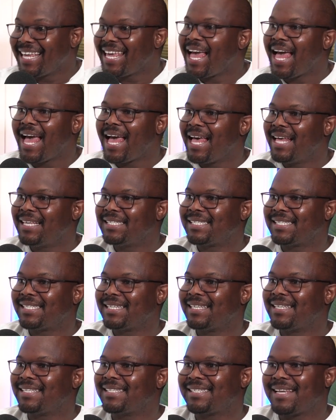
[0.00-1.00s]
Yes,
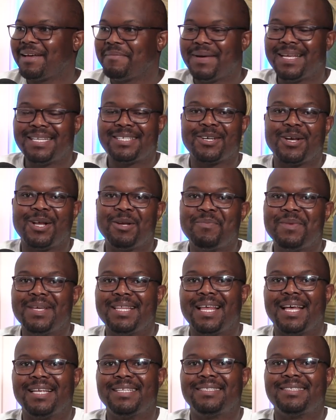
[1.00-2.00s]
someone told me
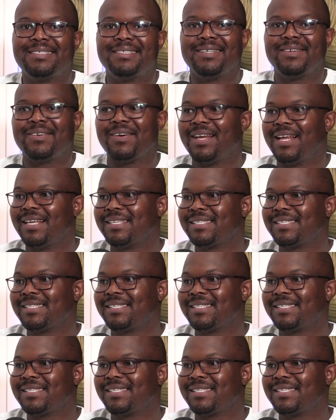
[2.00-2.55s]
that you're gonna.